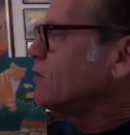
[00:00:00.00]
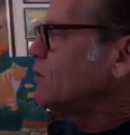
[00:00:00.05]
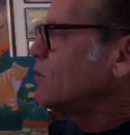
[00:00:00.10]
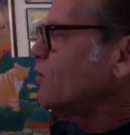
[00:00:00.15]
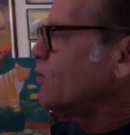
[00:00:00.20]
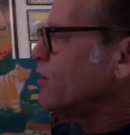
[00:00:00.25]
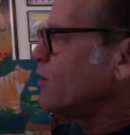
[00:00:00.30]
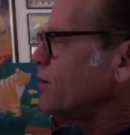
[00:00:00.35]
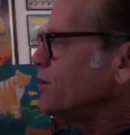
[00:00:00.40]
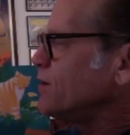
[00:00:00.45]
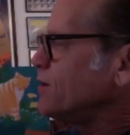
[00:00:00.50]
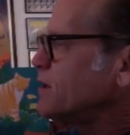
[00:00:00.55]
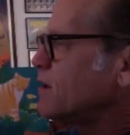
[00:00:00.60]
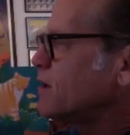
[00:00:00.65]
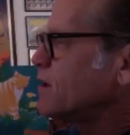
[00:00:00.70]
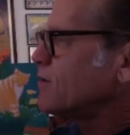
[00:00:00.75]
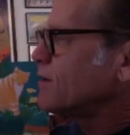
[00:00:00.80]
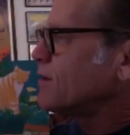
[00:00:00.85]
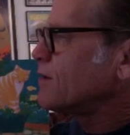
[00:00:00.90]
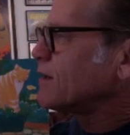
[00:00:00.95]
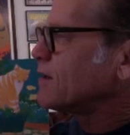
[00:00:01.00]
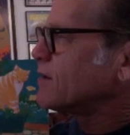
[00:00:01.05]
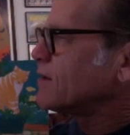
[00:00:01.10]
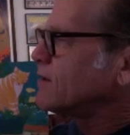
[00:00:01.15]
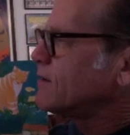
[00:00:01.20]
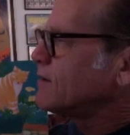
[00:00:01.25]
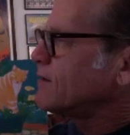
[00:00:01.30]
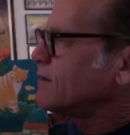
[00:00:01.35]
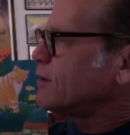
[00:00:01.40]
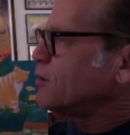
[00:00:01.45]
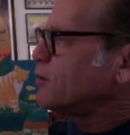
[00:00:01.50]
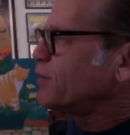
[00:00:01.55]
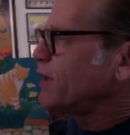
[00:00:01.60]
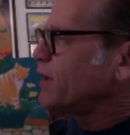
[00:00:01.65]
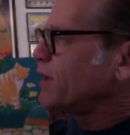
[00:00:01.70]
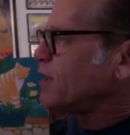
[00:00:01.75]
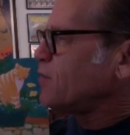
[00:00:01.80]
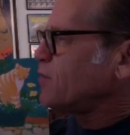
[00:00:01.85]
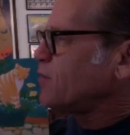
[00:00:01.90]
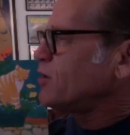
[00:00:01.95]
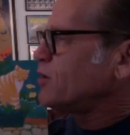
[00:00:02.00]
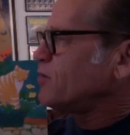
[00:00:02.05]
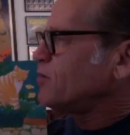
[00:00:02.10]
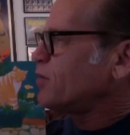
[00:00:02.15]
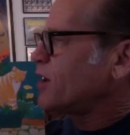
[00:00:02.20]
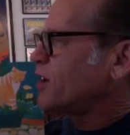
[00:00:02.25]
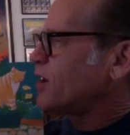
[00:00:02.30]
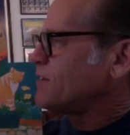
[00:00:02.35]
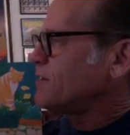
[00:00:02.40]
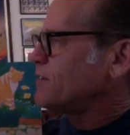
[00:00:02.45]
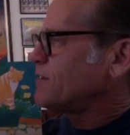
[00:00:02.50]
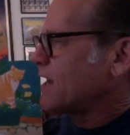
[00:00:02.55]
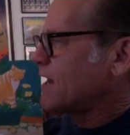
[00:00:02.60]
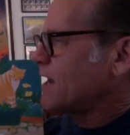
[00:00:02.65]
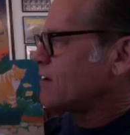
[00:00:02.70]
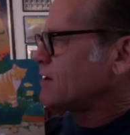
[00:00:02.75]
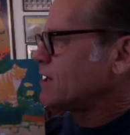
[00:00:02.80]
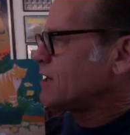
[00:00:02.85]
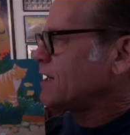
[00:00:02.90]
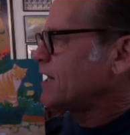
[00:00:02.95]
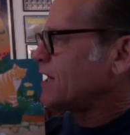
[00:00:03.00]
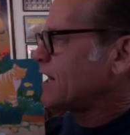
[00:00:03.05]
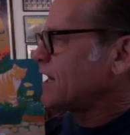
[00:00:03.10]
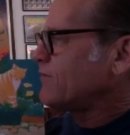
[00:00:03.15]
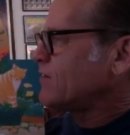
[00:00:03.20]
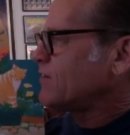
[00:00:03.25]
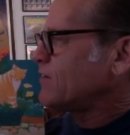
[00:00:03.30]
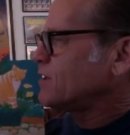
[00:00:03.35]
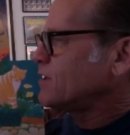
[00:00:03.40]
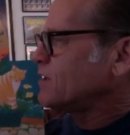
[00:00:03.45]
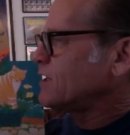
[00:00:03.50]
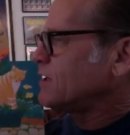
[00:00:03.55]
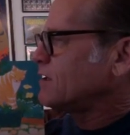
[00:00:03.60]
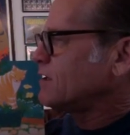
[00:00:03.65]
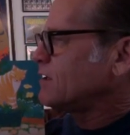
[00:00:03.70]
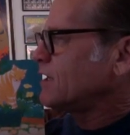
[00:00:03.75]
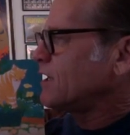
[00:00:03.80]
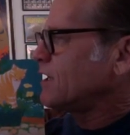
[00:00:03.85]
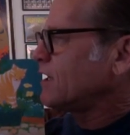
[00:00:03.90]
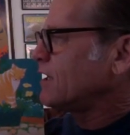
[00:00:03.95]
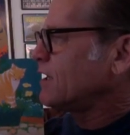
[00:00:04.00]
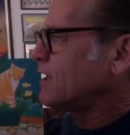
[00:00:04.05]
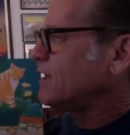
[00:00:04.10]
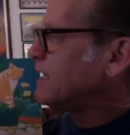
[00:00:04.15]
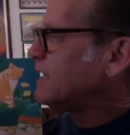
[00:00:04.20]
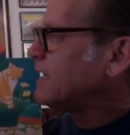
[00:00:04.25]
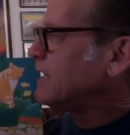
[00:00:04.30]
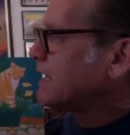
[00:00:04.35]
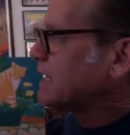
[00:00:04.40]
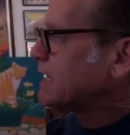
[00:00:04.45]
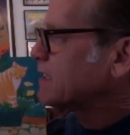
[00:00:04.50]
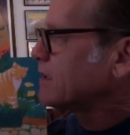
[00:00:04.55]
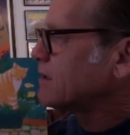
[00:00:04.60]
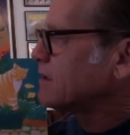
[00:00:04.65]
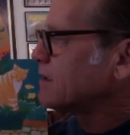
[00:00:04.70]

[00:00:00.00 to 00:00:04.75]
Where are you going? Penny put Pup down and gave him a little kit lick.